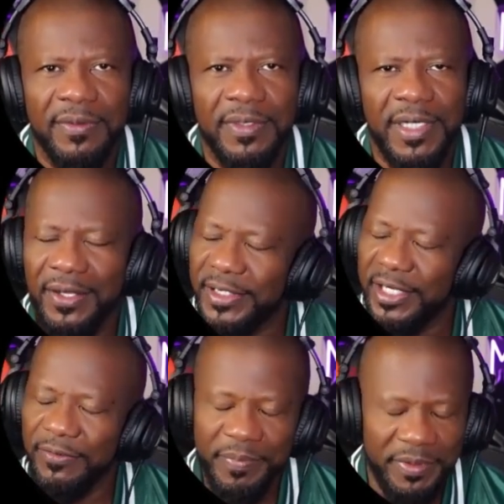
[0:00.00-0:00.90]
Now they'll
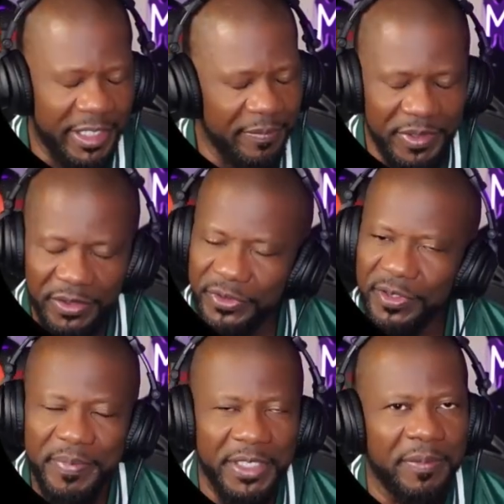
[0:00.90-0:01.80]
be, they'll be on your
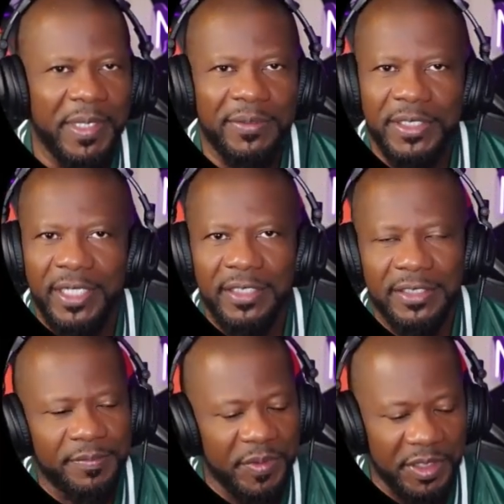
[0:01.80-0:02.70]
butt about that
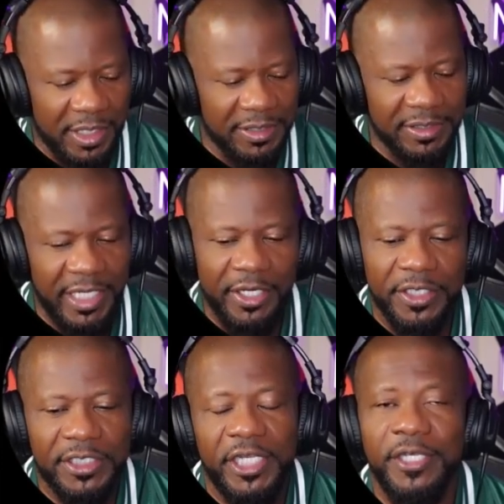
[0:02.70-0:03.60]
because they're gonna
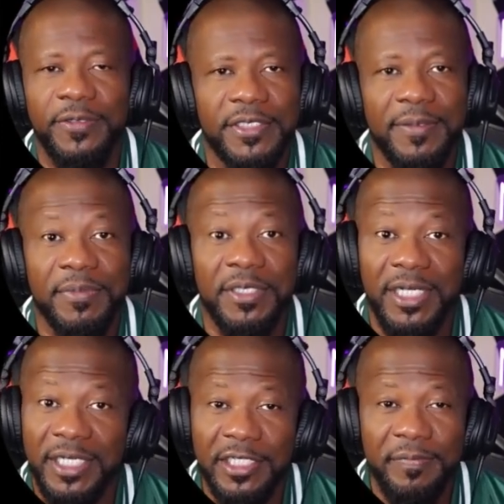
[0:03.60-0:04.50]
tell you something that
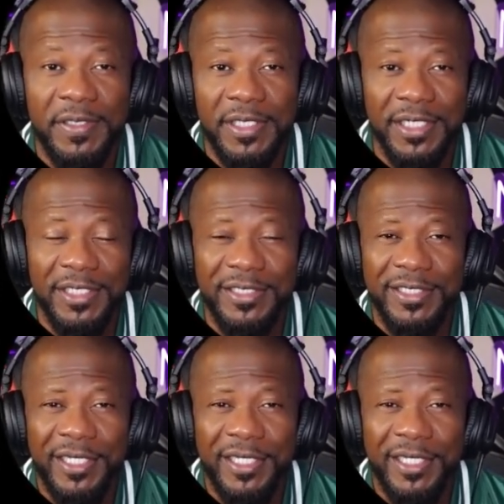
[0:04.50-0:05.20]
need to be done,